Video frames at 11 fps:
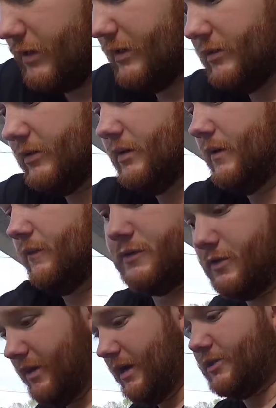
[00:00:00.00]
like for
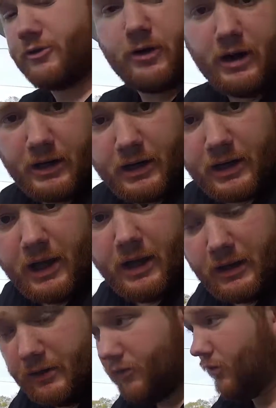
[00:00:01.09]
somebody shredding in the
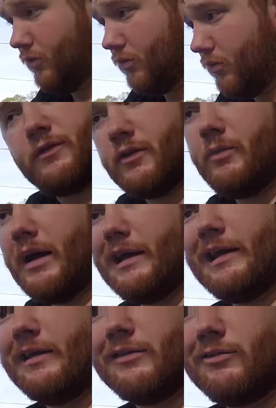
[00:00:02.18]
canyons or
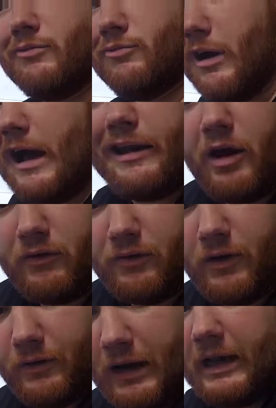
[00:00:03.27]
somebody is riding
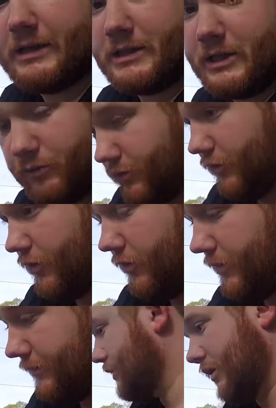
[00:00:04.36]
off-road. I like to see what they're
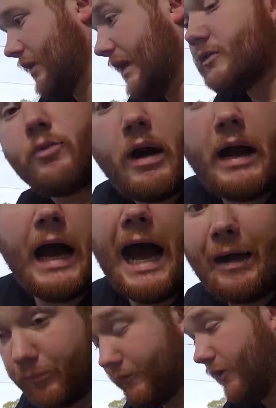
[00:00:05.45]
doing. So that's why I
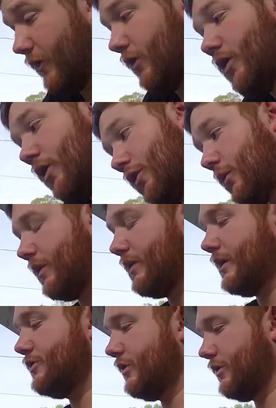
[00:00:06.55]
prefer doing
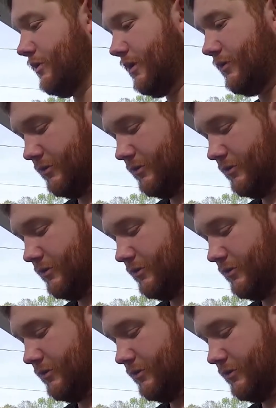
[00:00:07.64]
that. You can do it either